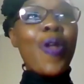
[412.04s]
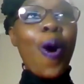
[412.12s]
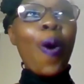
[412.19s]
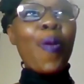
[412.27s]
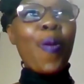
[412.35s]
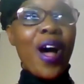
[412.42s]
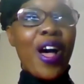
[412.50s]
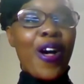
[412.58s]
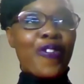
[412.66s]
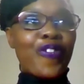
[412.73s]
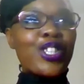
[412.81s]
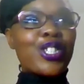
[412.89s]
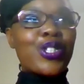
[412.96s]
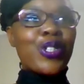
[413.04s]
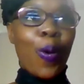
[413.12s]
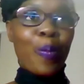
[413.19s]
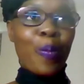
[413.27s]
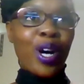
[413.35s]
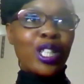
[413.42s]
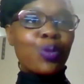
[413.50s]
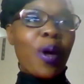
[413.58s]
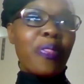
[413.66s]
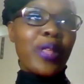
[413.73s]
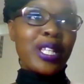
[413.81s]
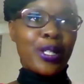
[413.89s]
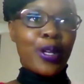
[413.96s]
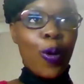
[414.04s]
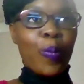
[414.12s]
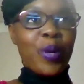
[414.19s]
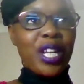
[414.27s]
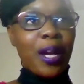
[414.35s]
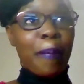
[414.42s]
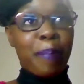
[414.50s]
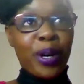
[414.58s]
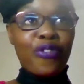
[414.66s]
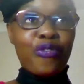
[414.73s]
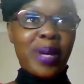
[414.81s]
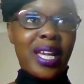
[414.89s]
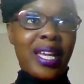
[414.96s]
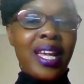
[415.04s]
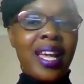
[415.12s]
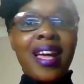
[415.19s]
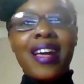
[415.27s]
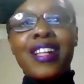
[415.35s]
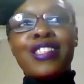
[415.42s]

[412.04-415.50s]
not worth so much when there's nobody above me